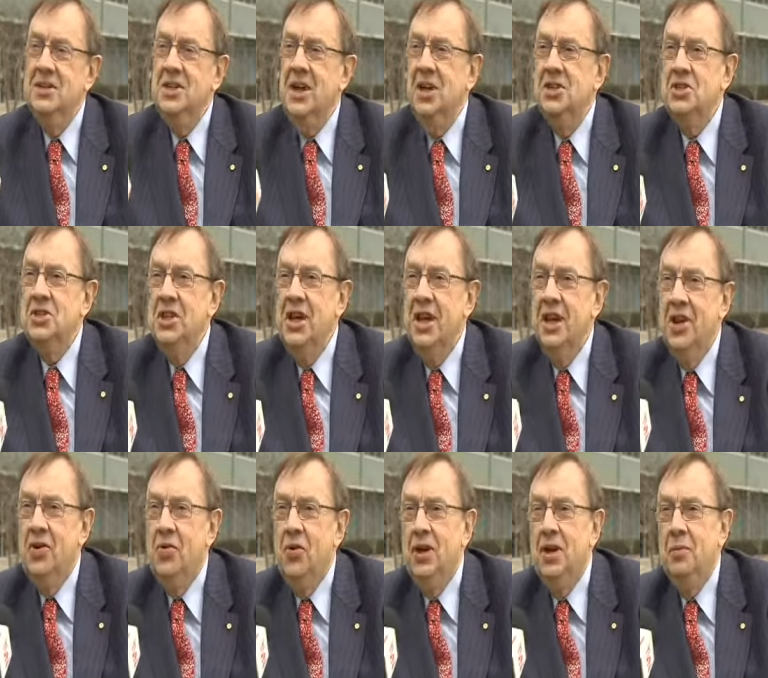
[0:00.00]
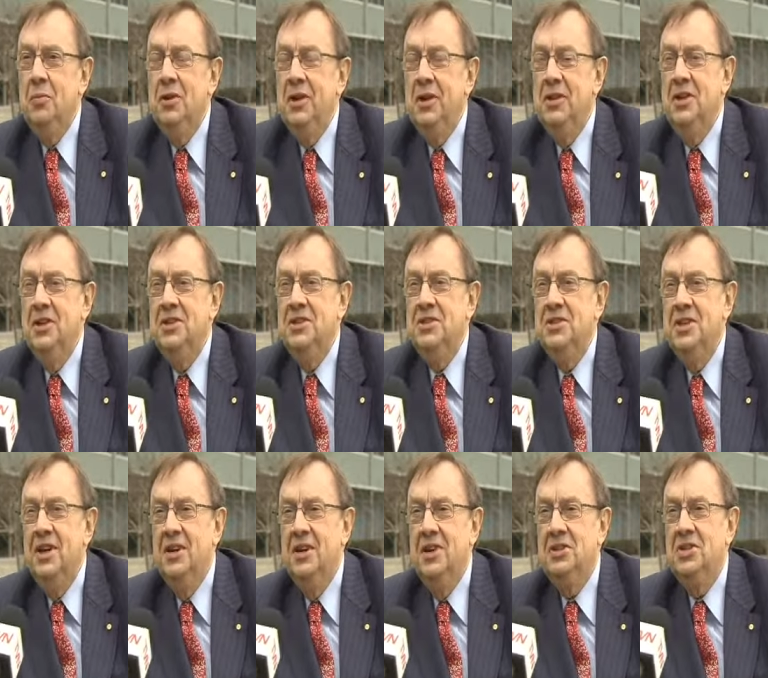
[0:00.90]
Isn't that incredible? That this
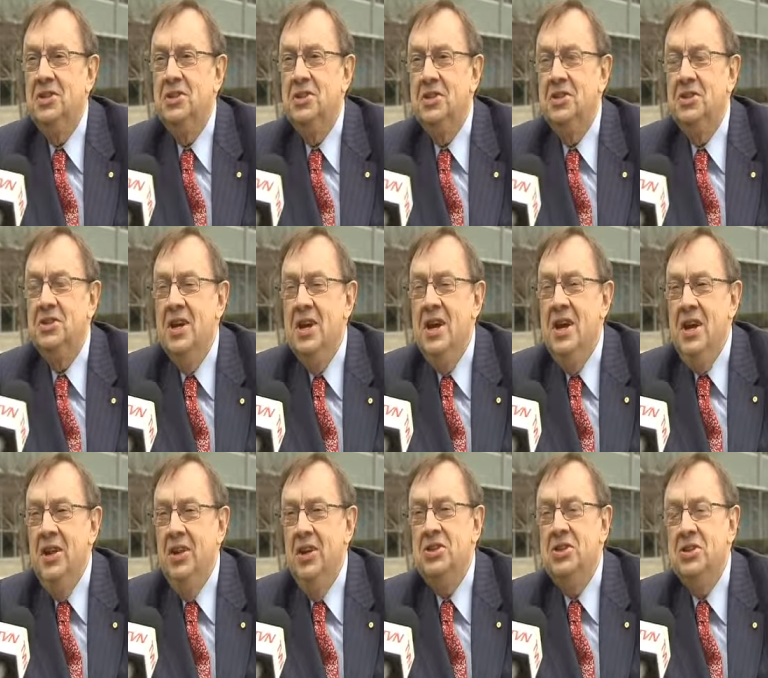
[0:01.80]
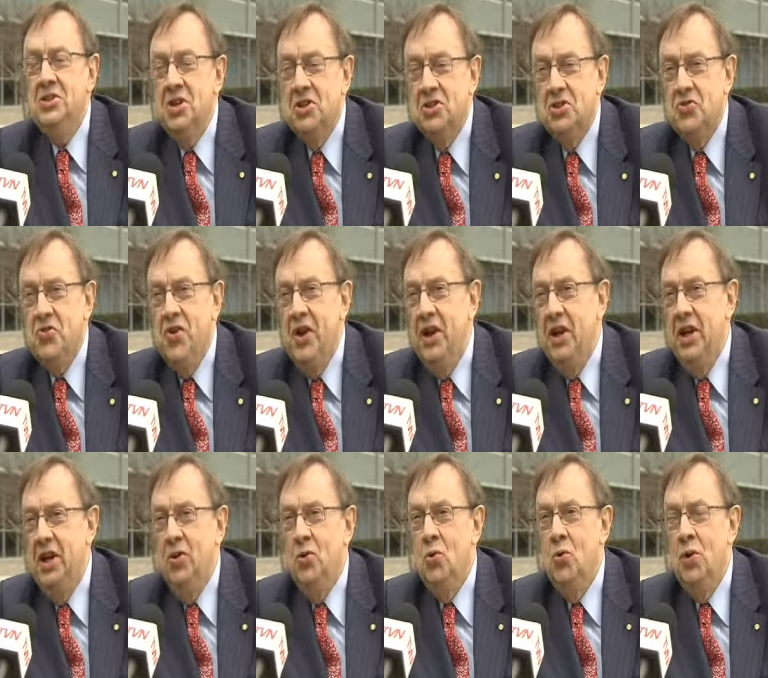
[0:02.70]
uh, this is a, this is
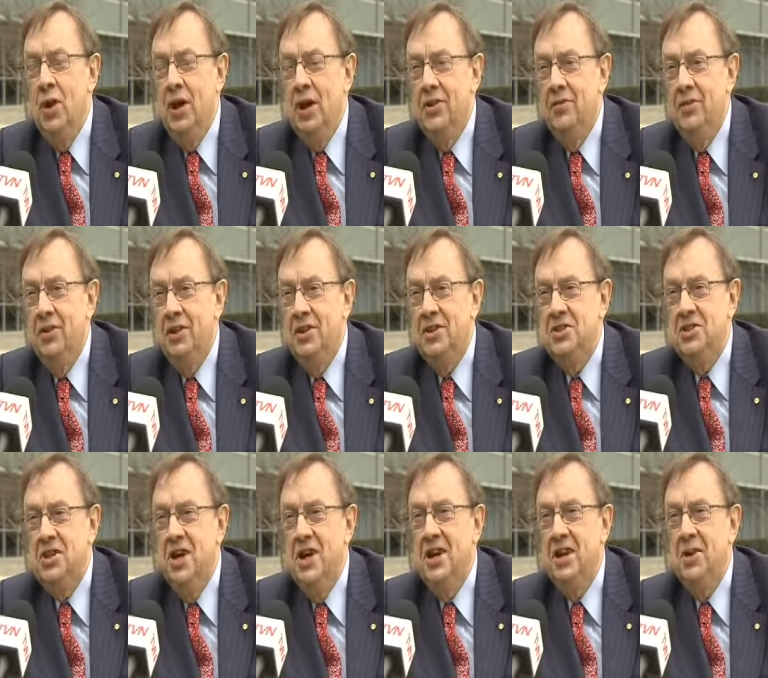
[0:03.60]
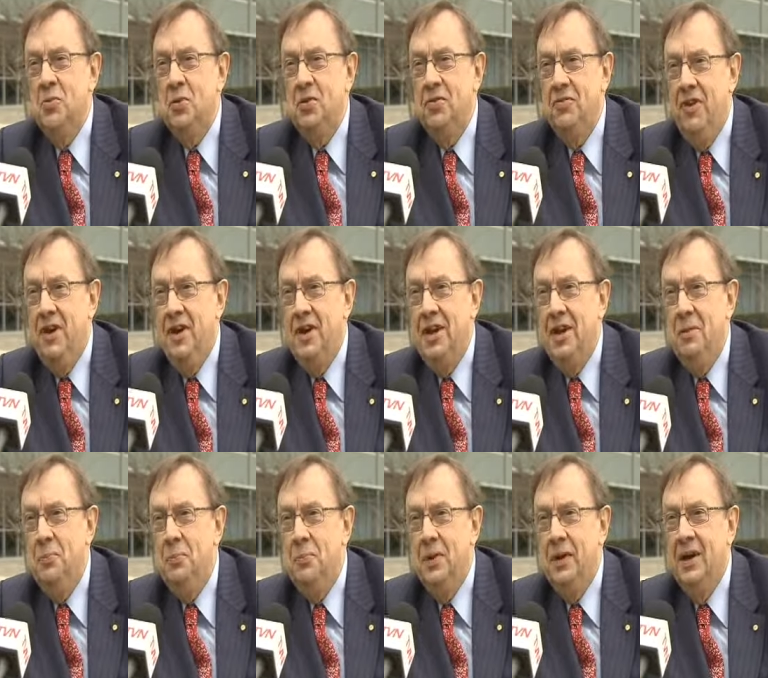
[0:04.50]
Australia all over. That started with Phar
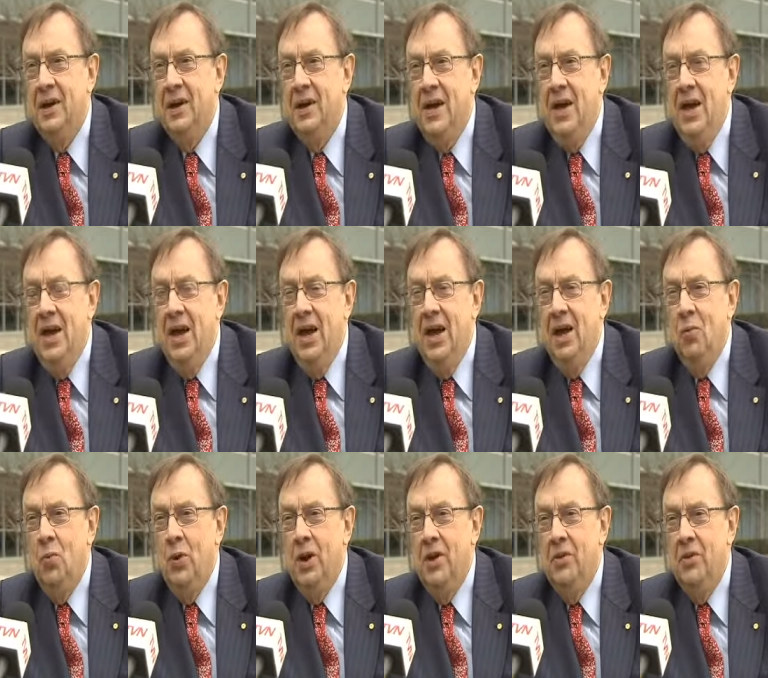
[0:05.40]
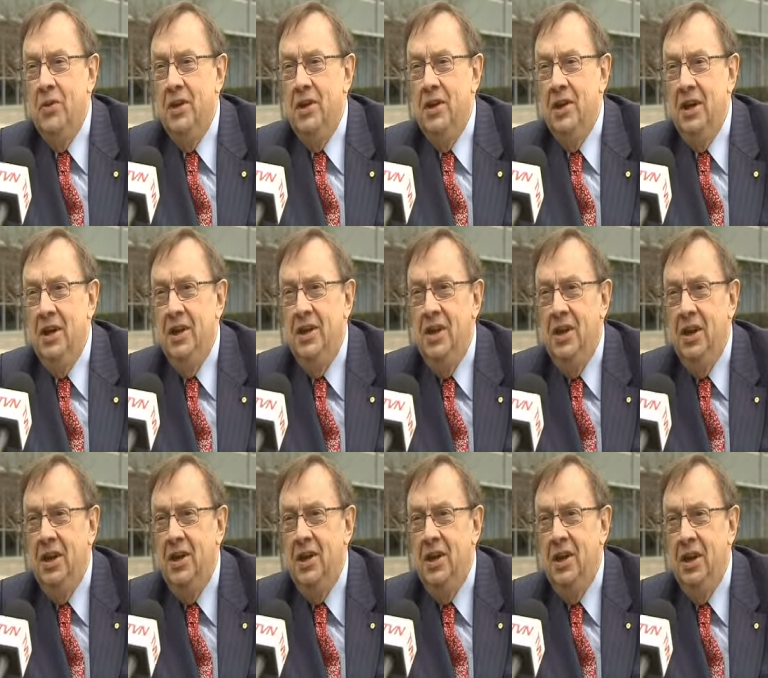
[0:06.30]
Lap, uh, uh, where in the in,
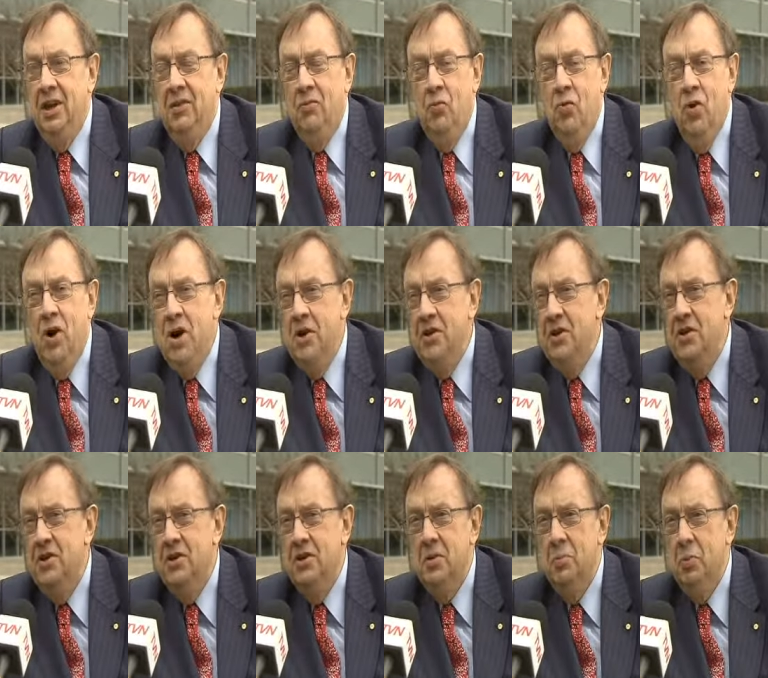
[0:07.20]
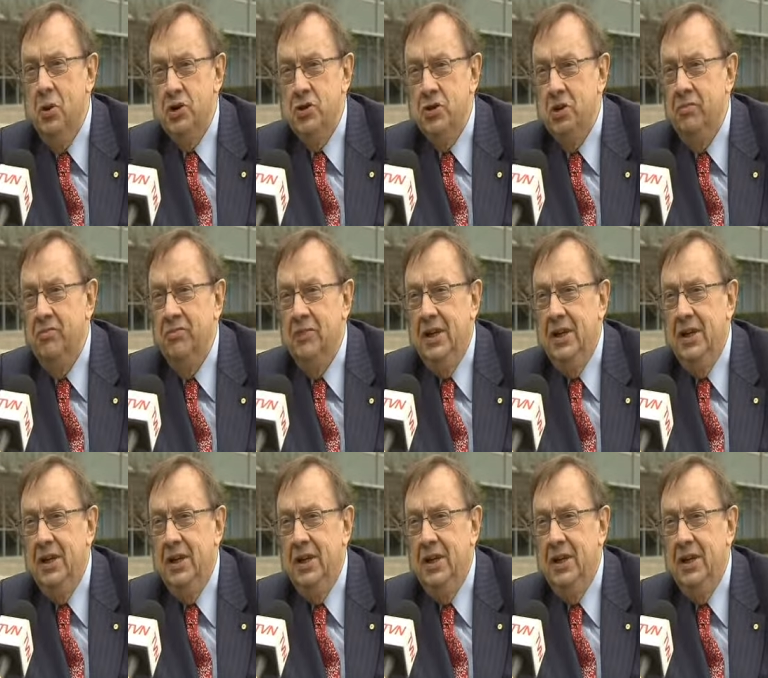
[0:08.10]
in, in, right in the depression,